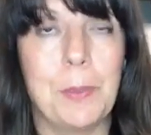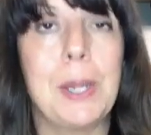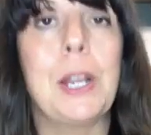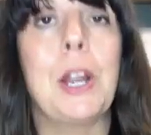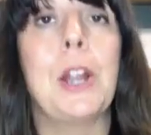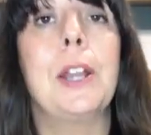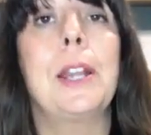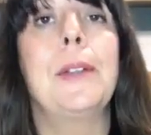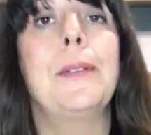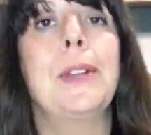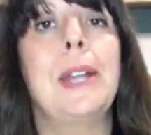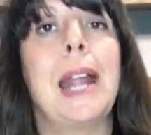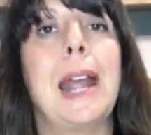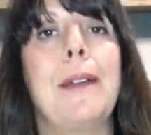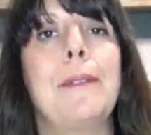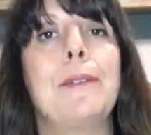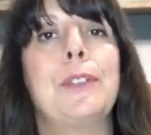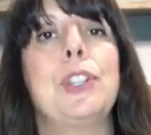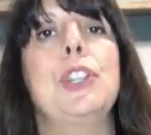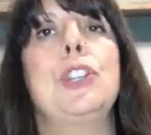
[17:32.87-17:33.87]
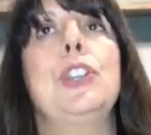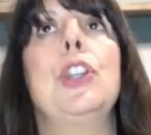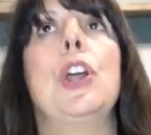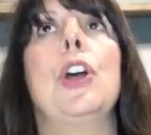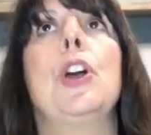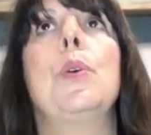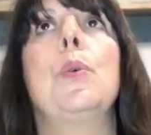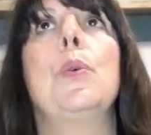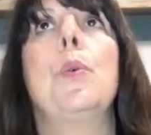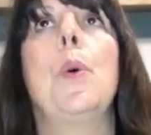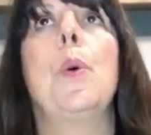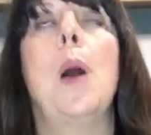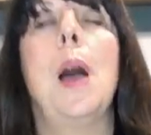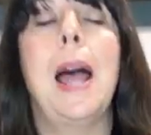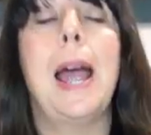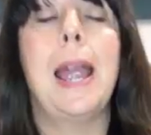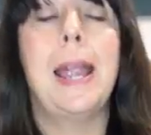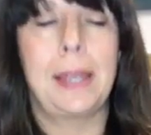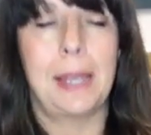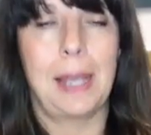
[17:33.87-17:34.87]
We don't even have to know
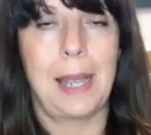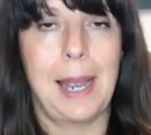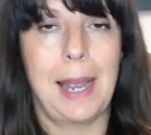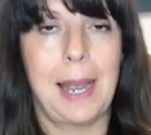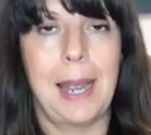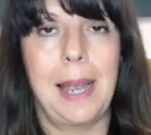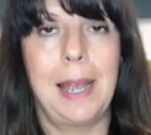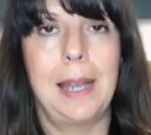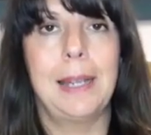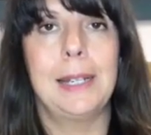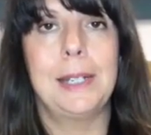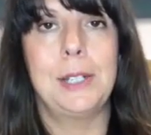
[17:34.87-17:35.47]
why the heart